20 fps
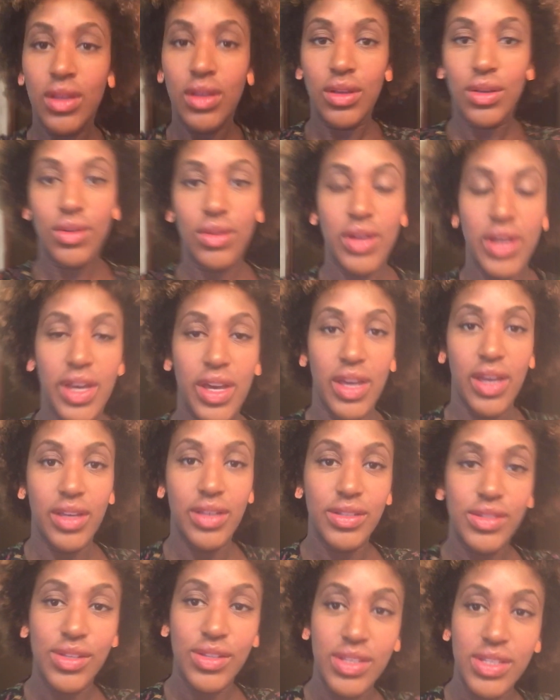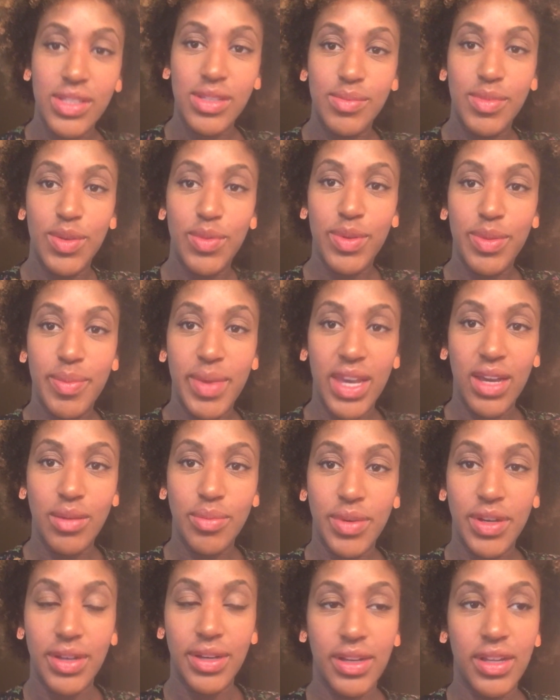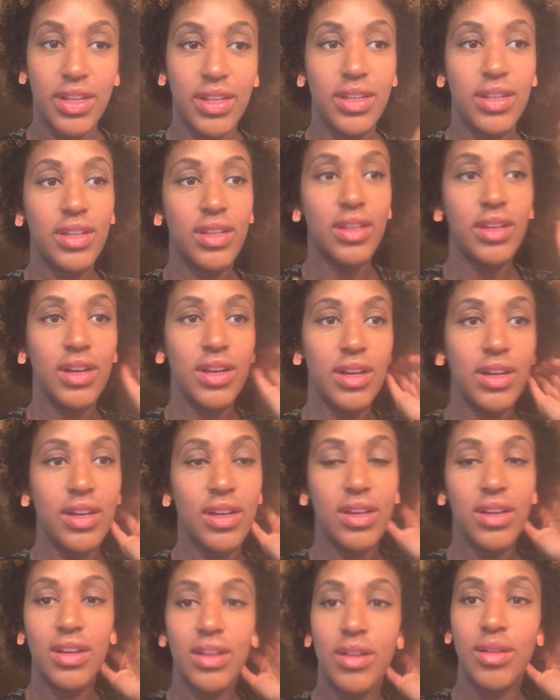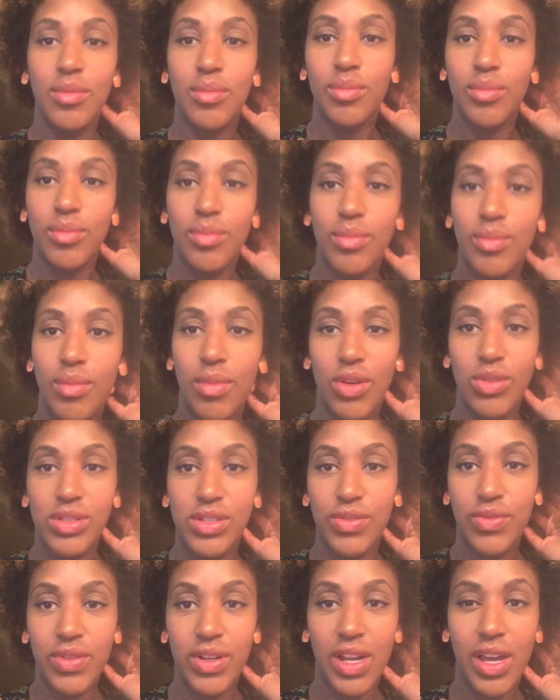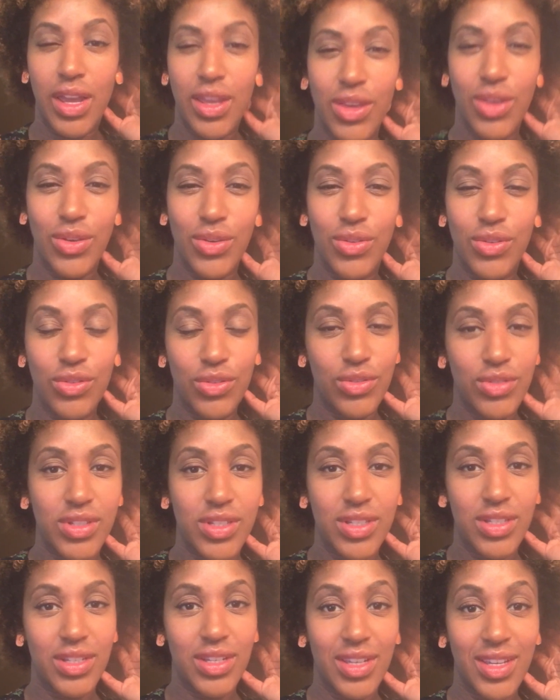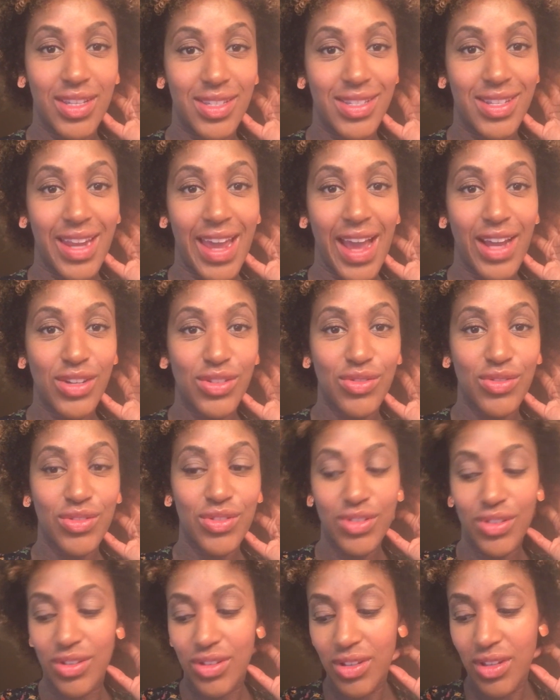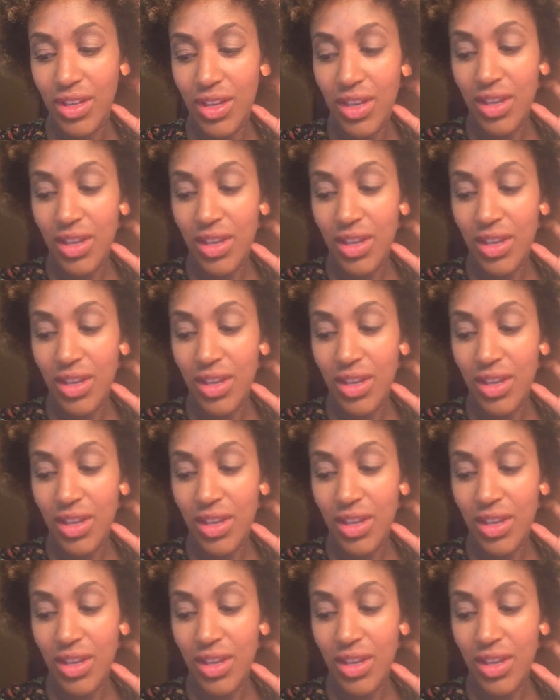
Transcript: Okay, so this is me with makeup on. Most of what I used is natural.